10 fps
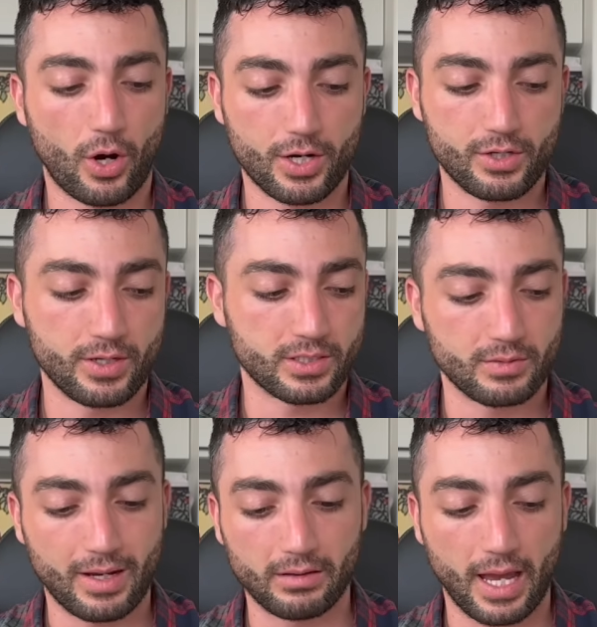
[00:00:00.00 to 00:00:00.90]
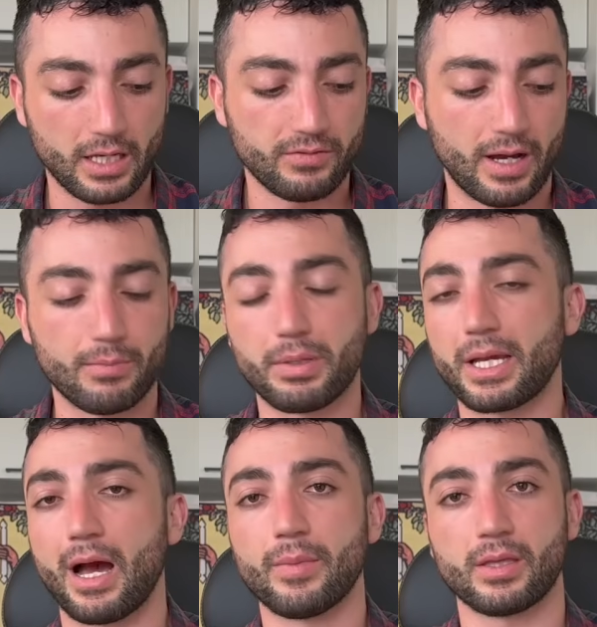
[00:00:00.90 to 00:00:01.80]
partner into my life, I'm
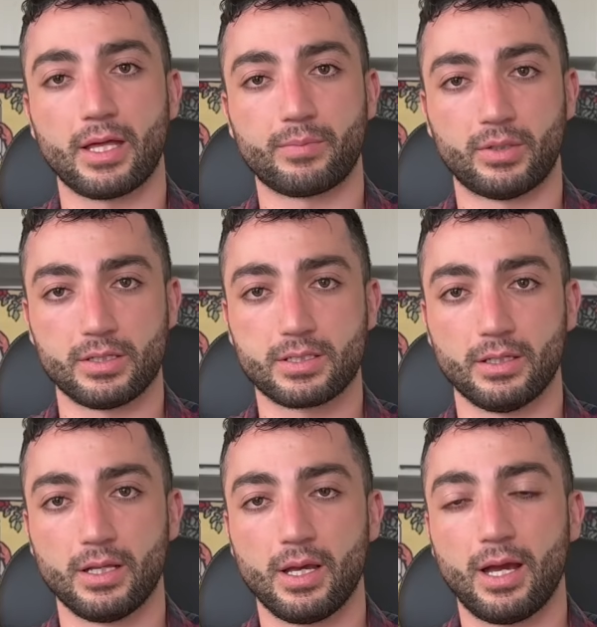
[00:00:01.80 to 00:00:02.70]
becoming that person.